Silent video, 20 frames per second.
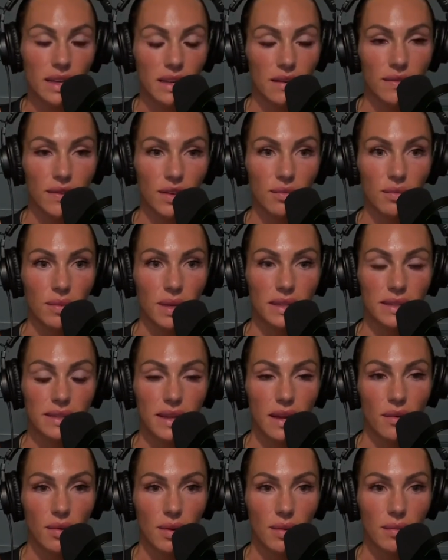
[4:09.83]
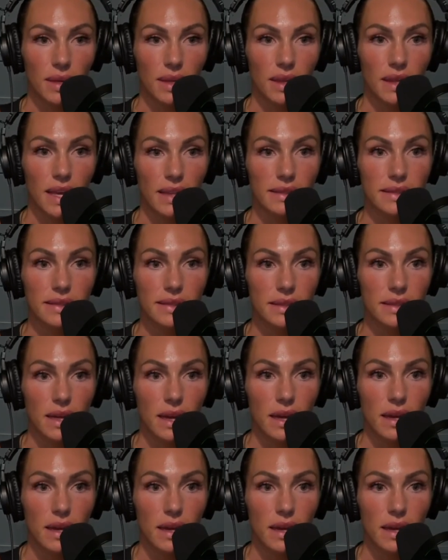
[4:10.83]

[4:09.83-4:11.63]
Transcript: If you meet a woman that's